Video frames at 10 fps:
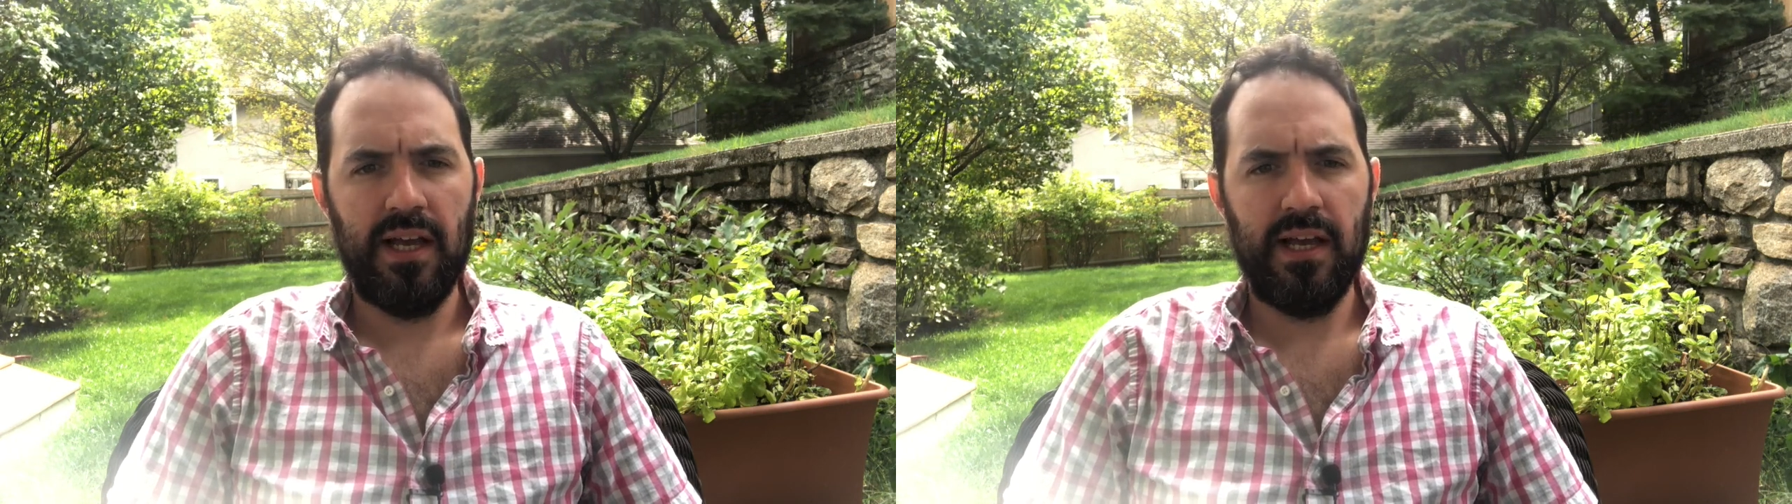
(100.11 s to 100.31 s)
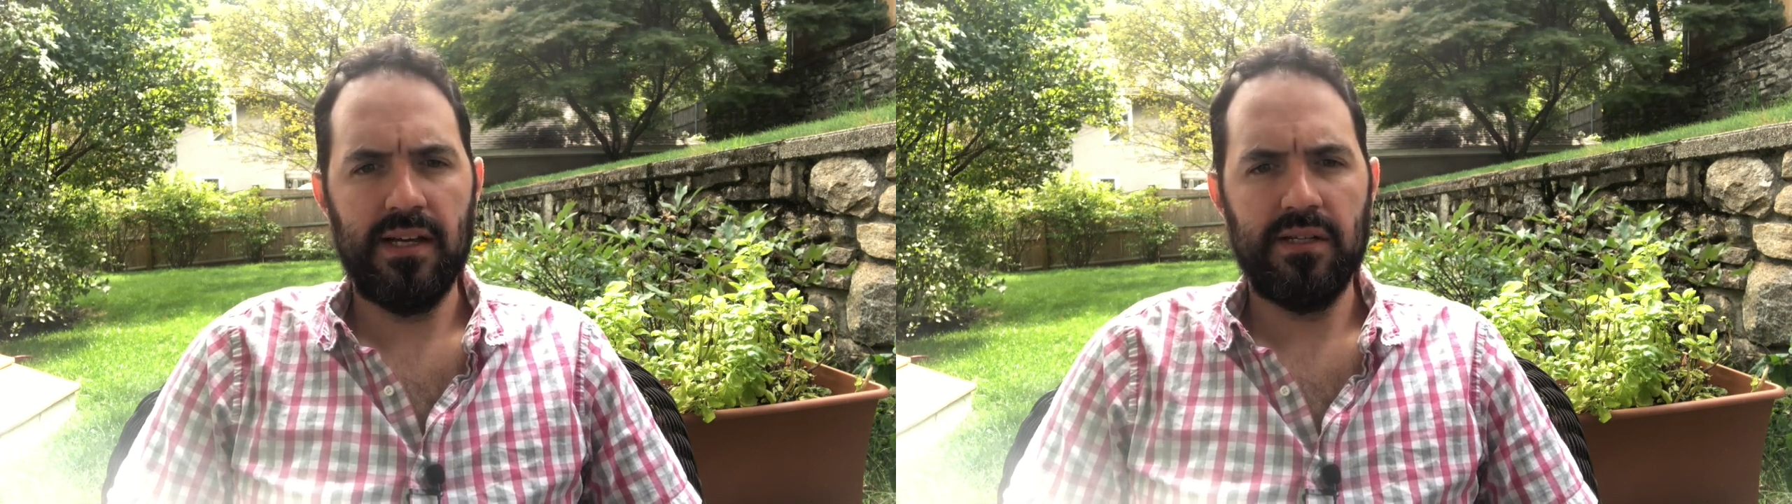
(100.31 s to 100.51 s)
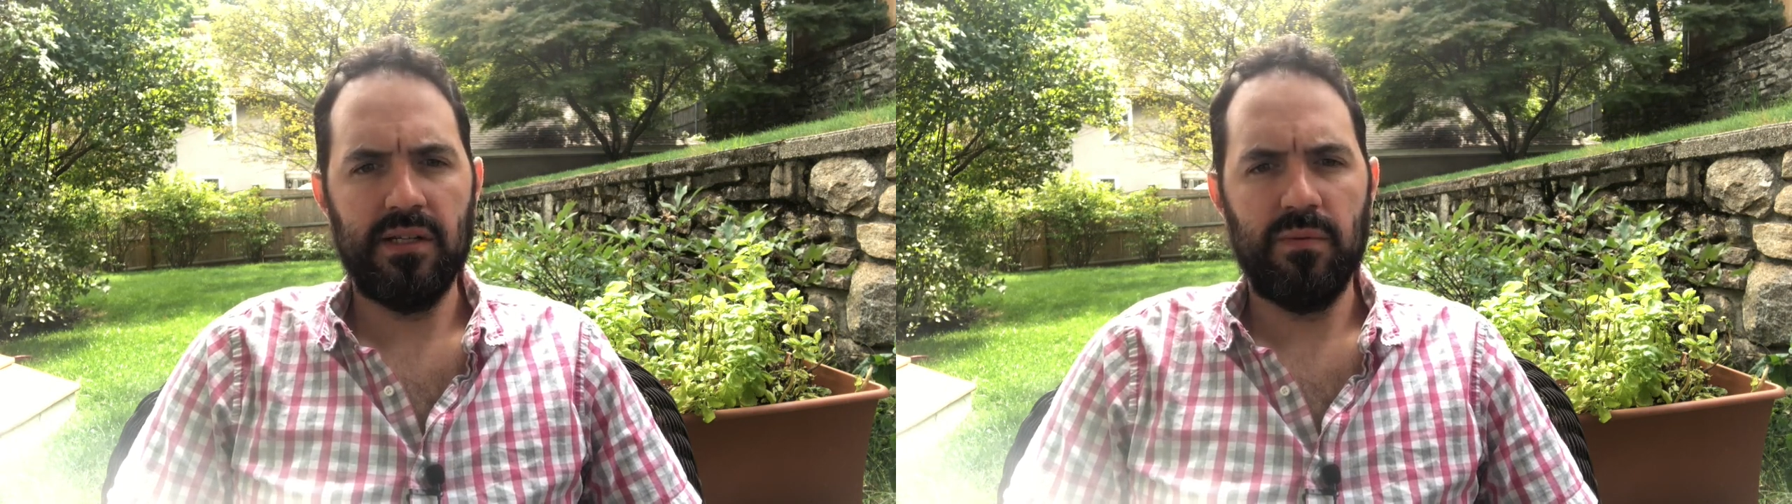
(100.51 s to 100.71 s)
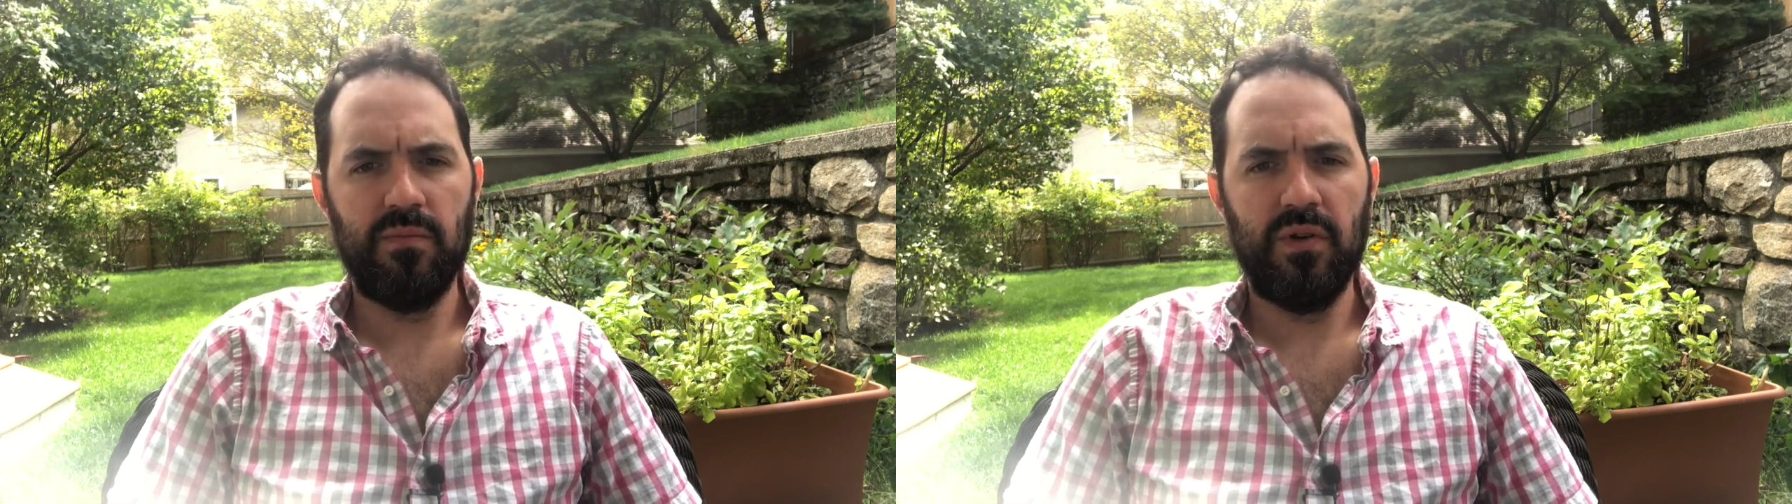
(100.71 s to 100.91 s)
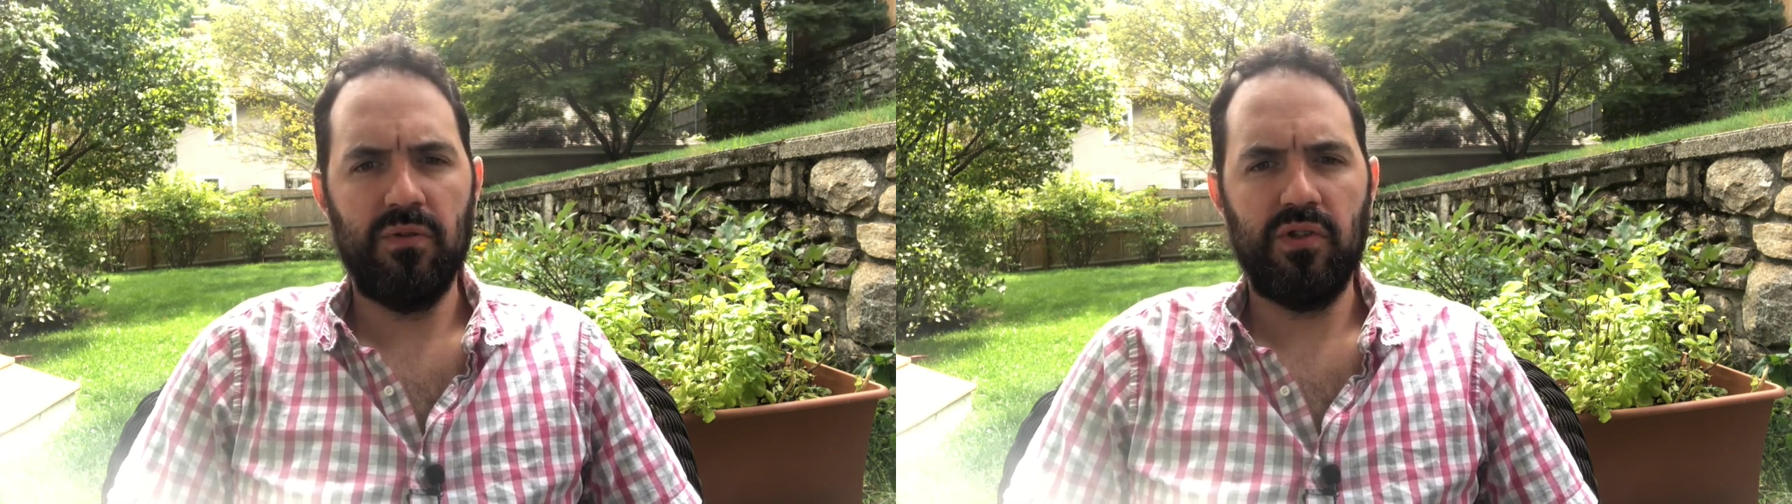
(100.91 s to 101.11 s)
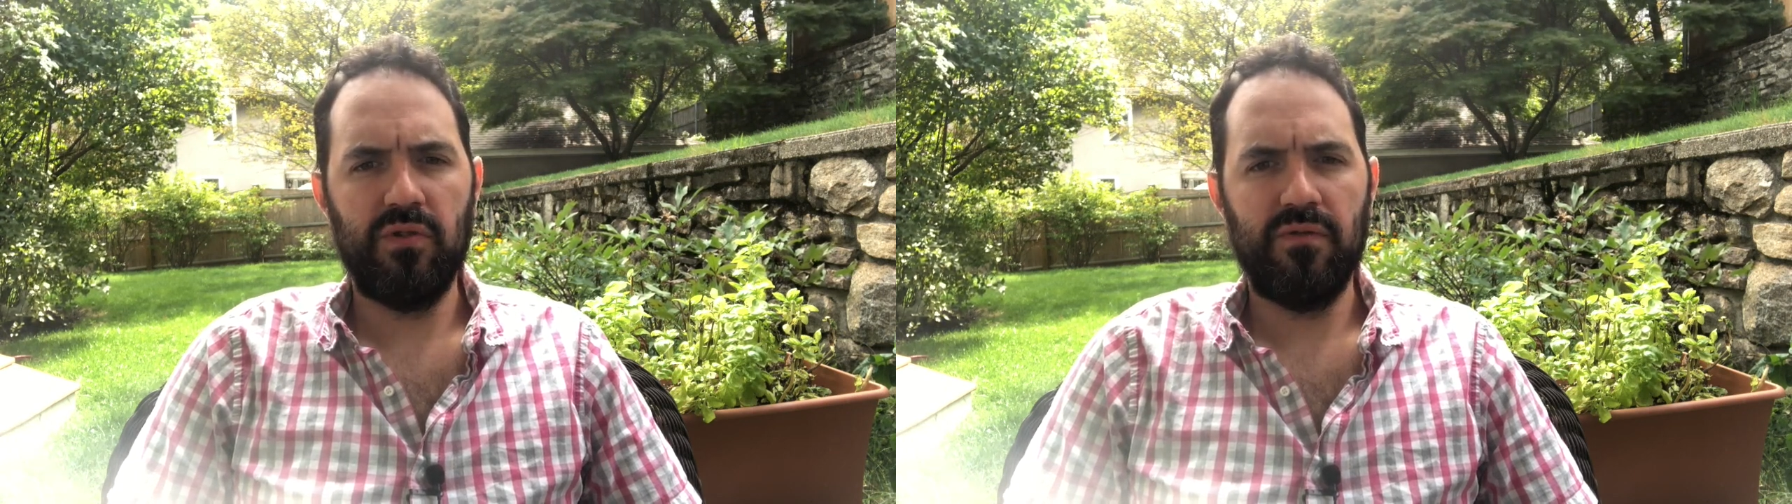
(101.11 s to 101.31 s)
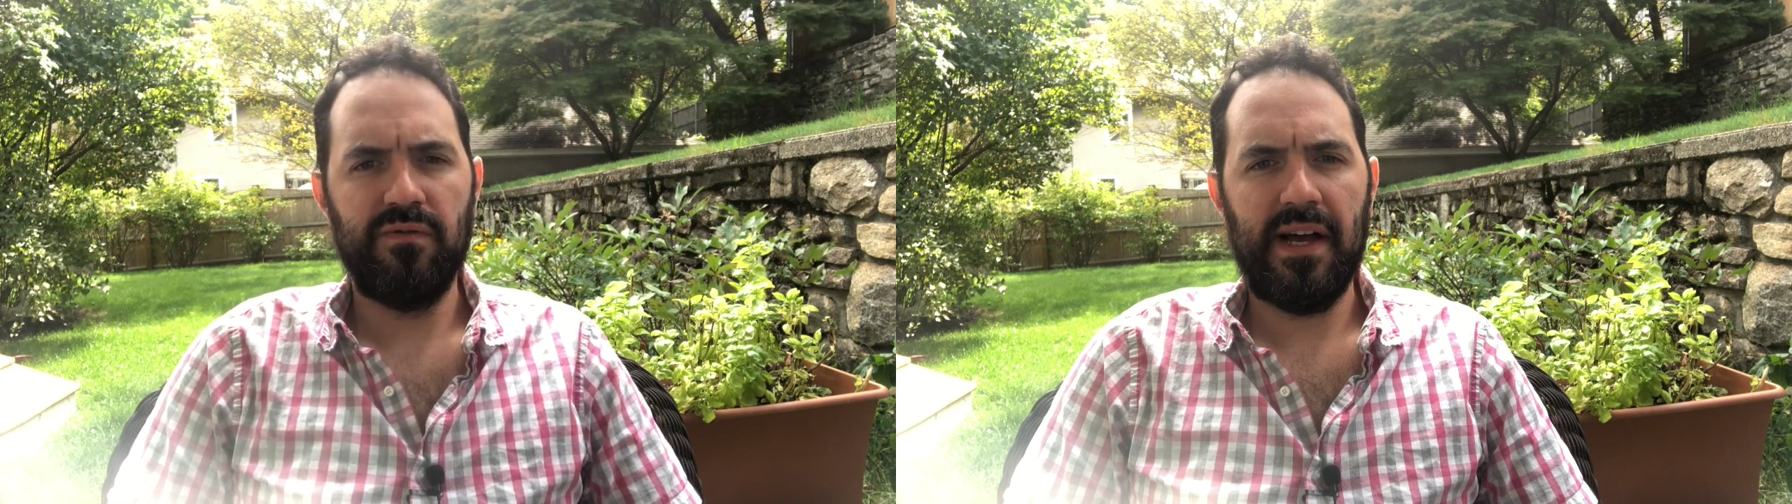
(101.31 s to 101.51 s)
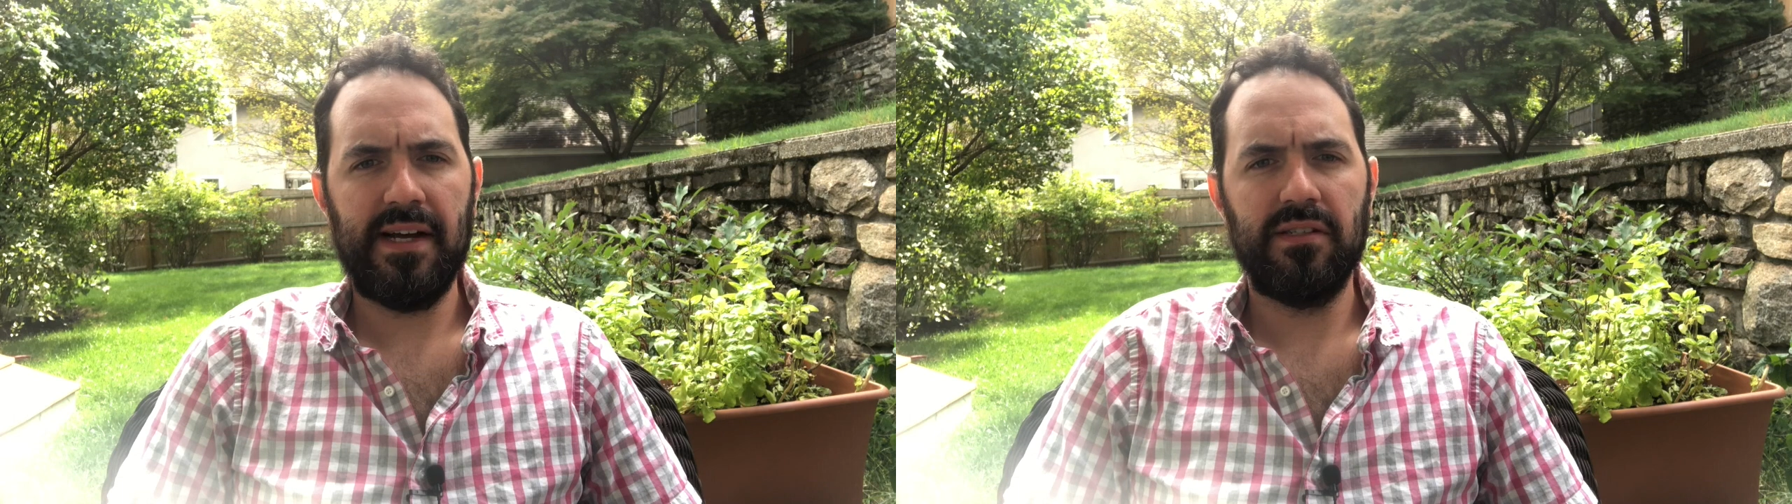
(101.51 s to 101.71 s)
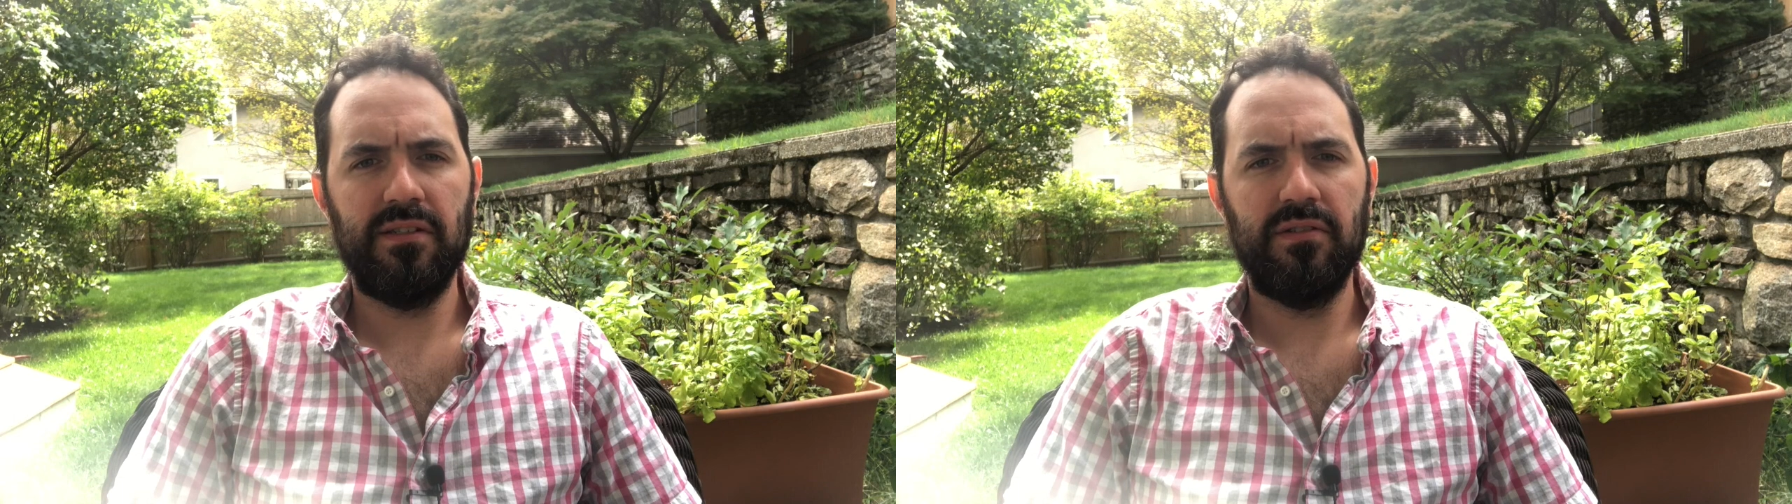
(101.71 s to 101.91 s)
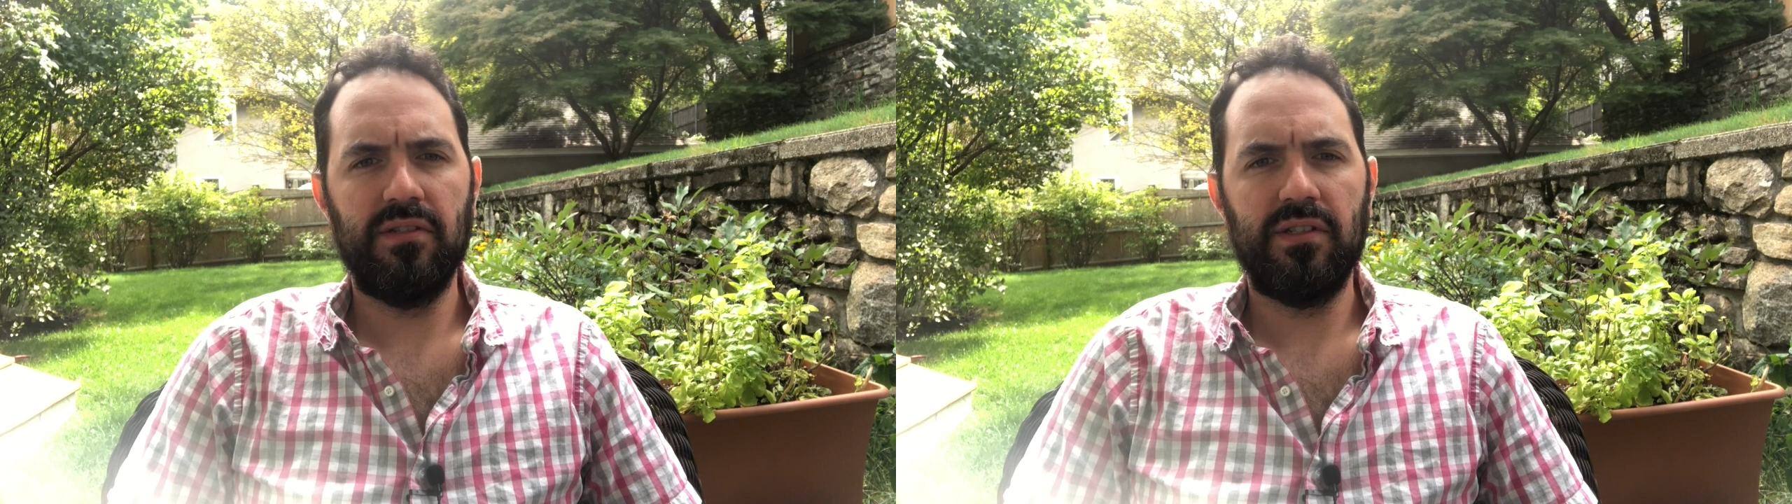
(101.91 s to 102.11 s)
And those two
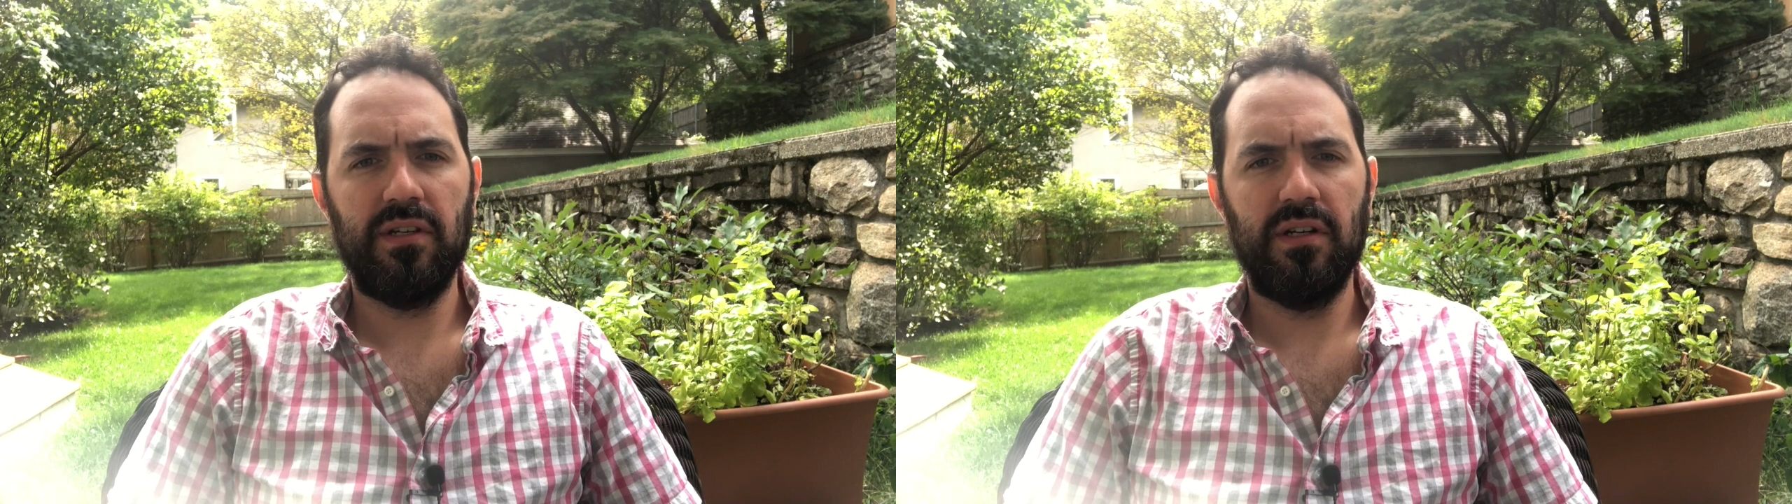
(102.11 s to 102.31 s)
factors